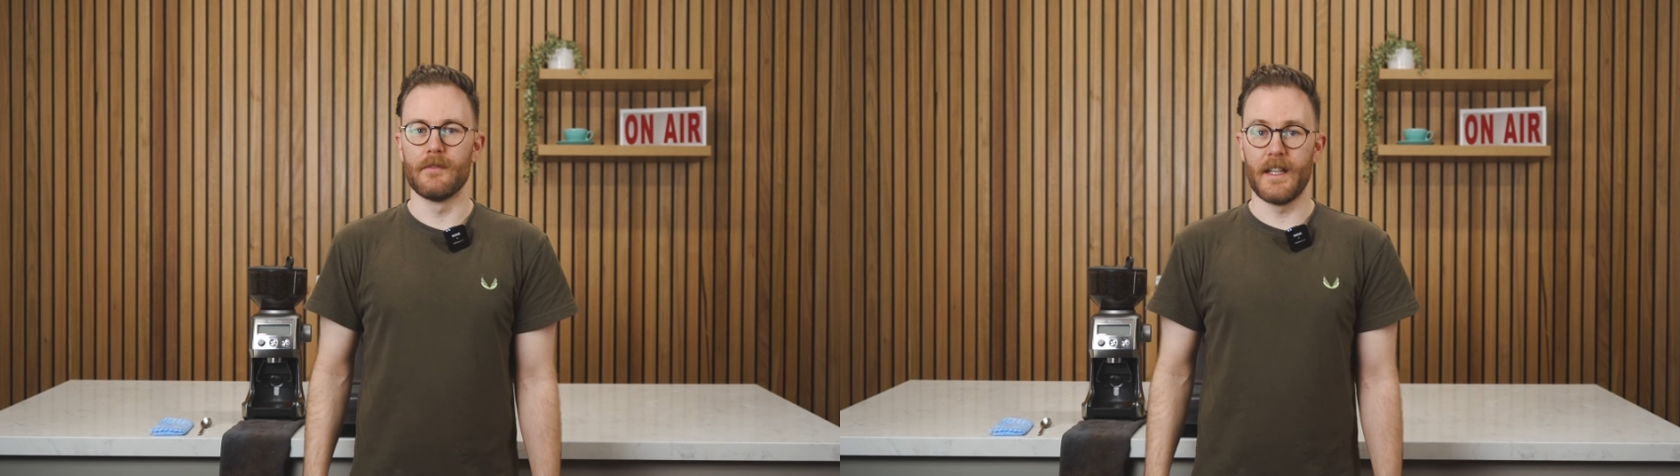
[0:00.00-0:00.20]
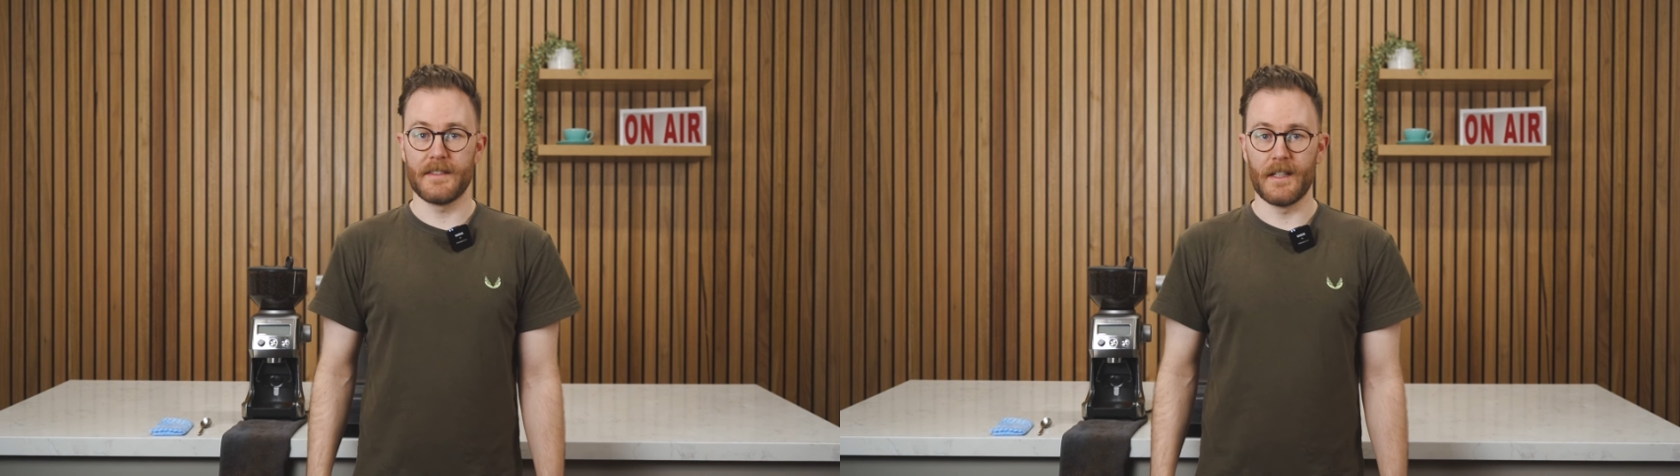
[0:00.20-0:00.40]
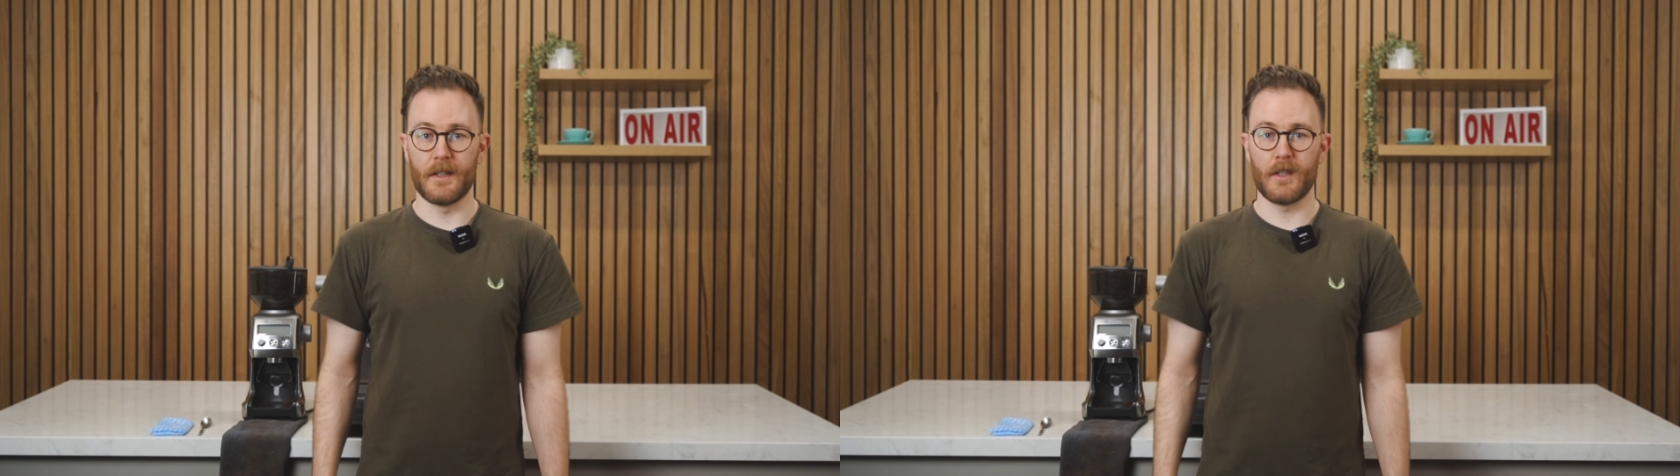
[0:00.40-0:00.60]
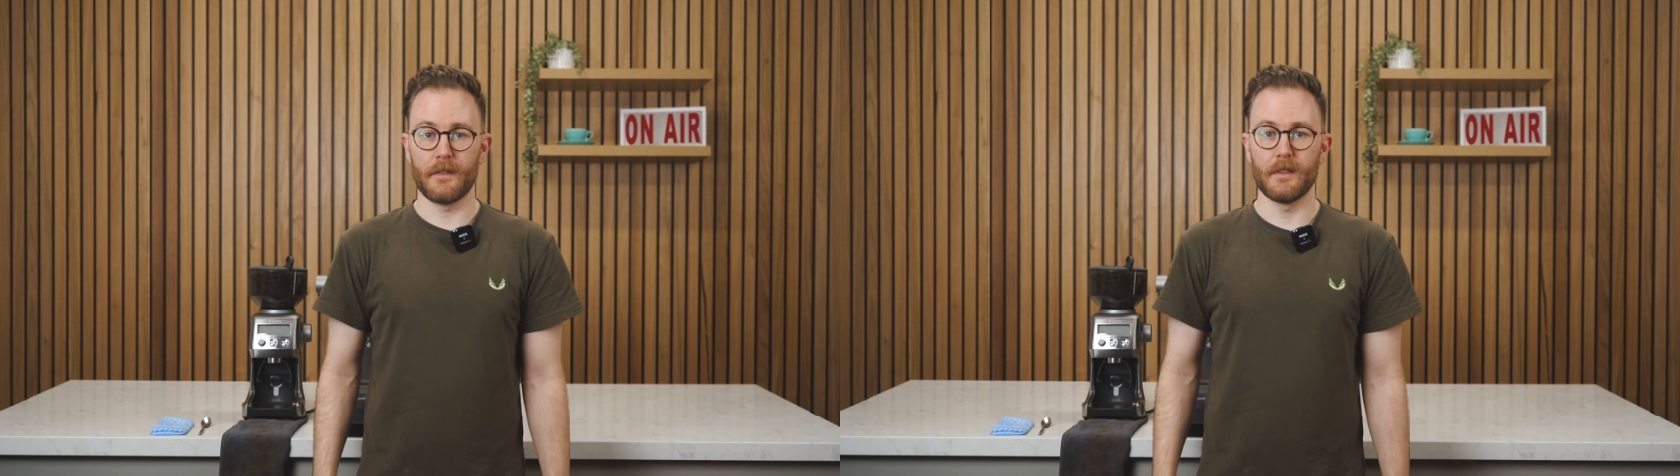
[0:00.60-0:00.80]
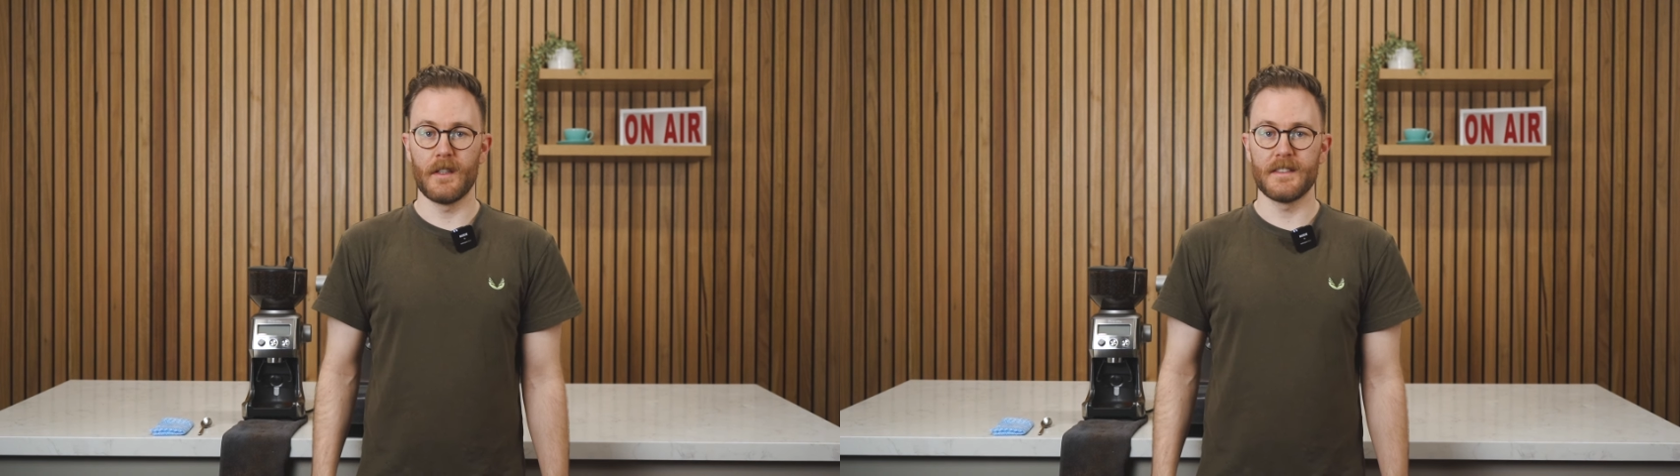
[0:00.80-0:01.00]
at Veneziano
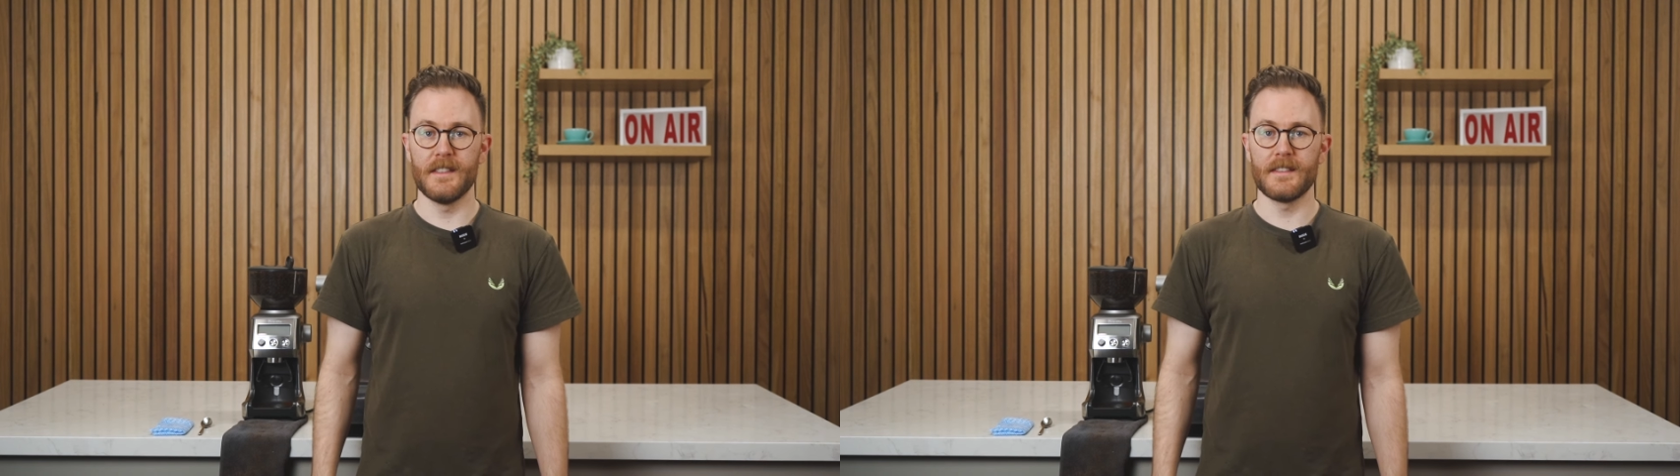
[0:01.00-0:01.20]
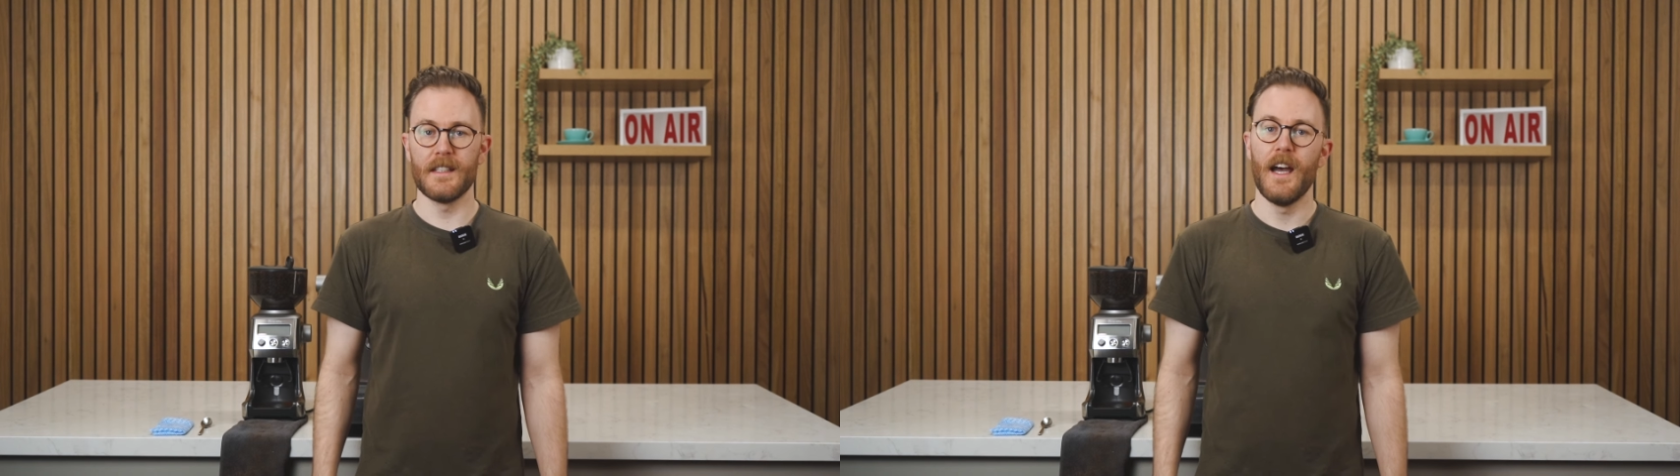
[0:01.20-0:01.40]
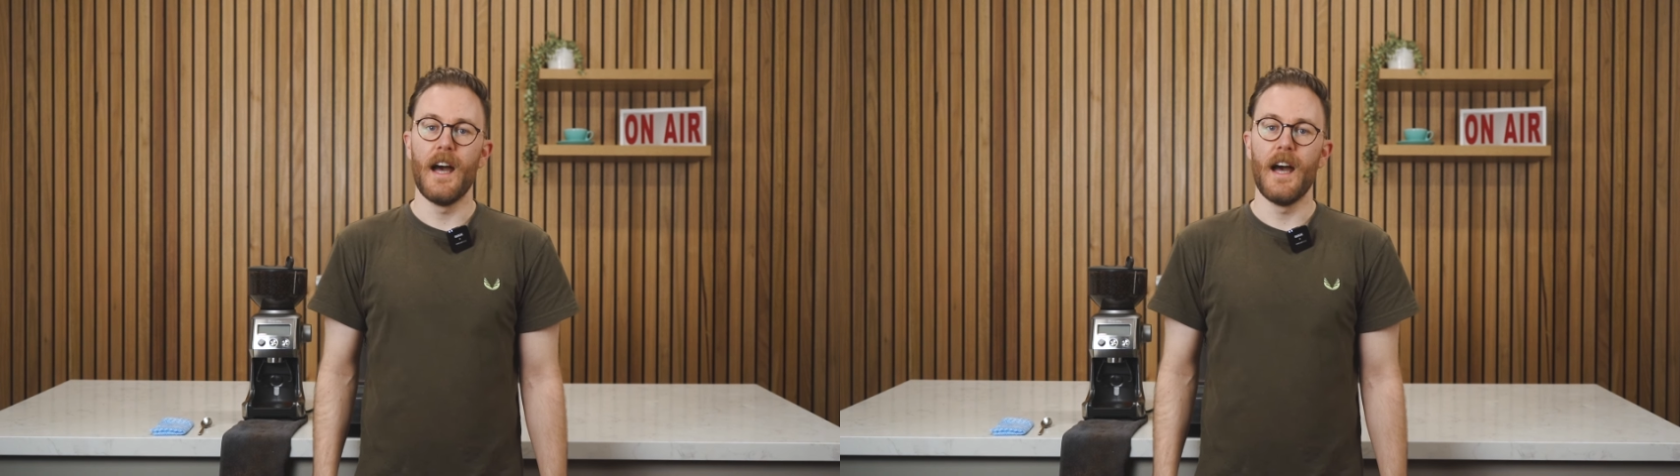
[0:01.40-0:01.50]
Coffee Roasters,